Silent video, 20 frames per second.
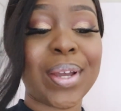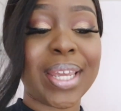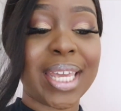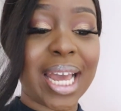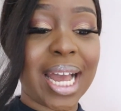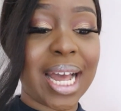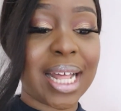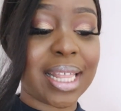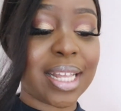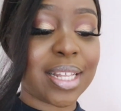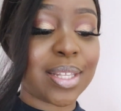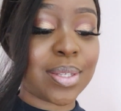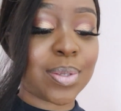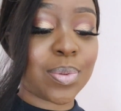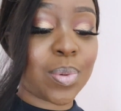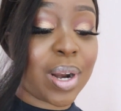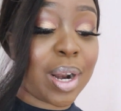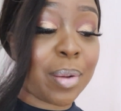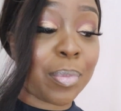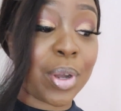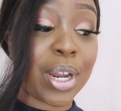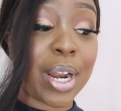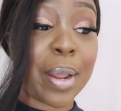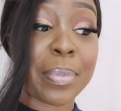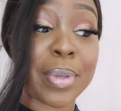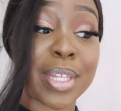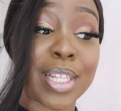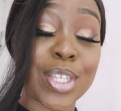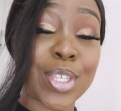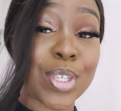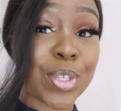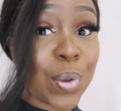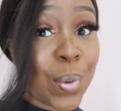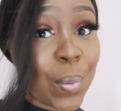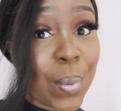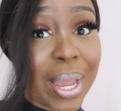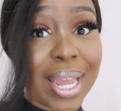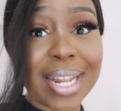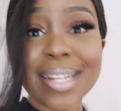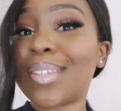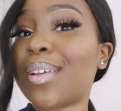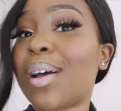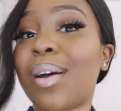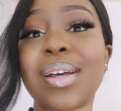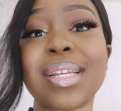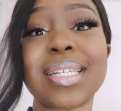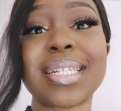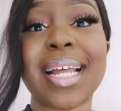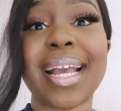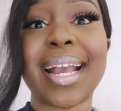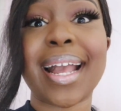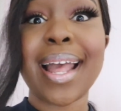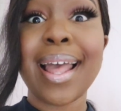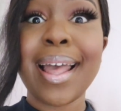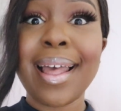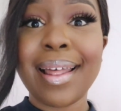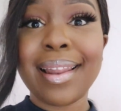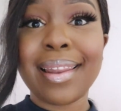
yeah that's what I'm gonna be doing so I was like